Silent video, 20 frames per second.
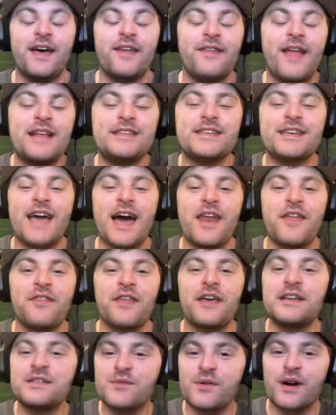That's the kind of
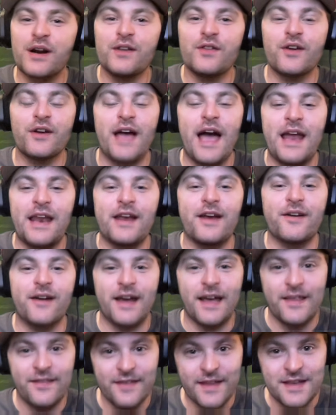things we're going to look at here
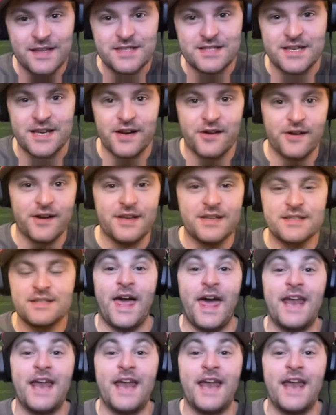in this series.